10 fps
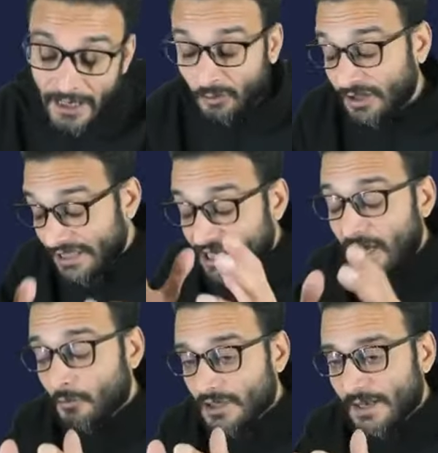Now,
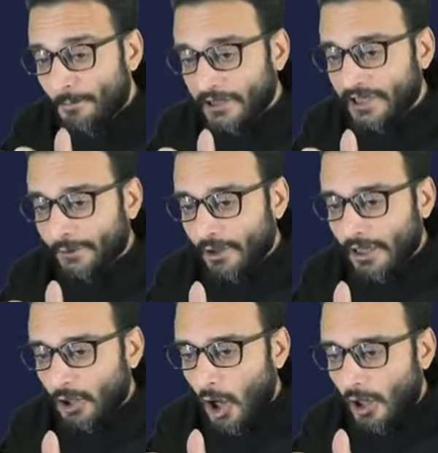here was a
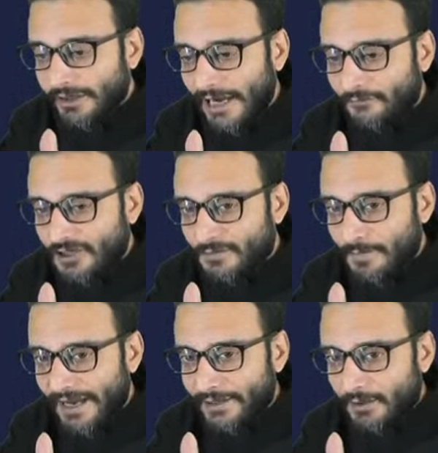particular law that was
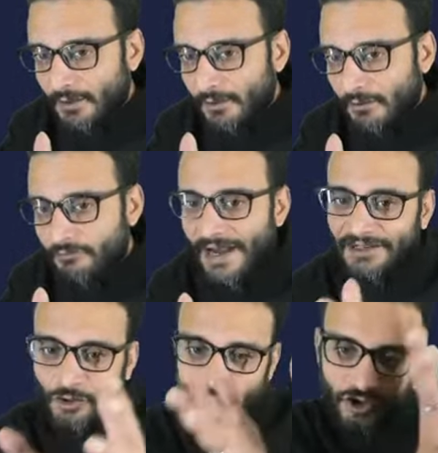made
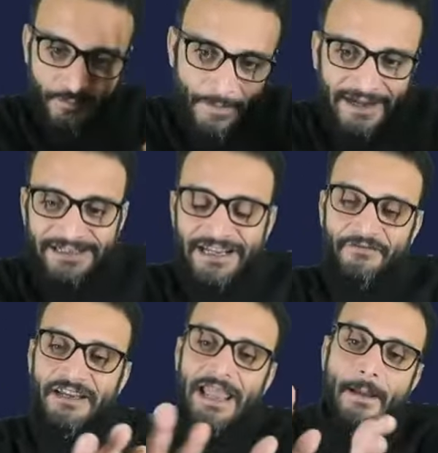
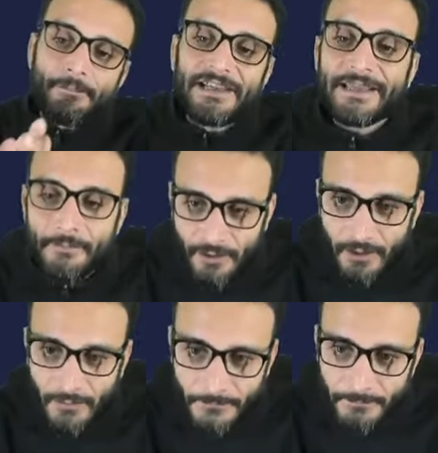retrospectively applicable.